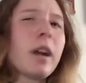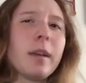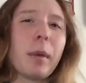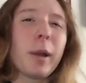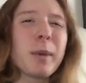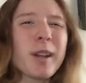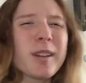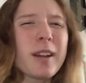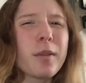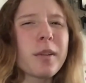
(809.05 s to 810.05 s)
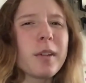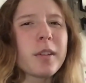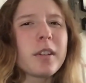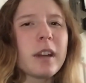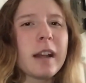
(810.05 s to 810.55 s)
in my opinion, I don't think
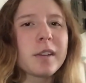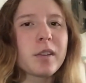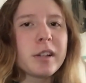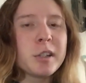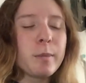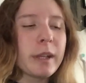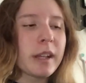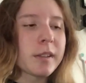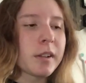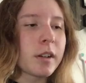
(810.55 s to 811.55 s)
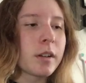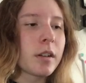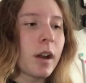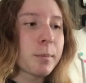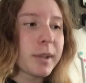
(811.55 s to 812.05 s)
they're as cringy because they're
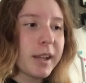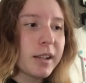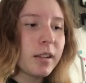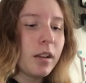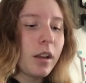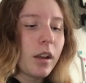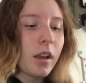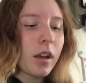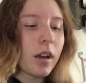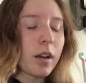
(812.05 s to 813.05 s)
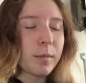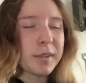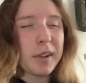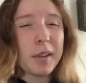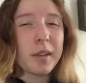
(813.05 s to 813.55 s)
updated.
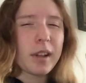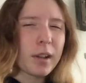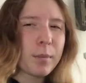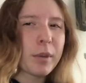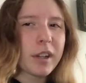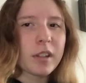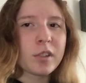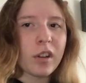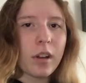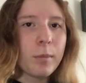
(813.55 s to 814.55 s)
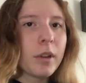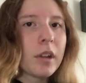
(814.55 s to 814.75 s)
So I think I did a pretty good job.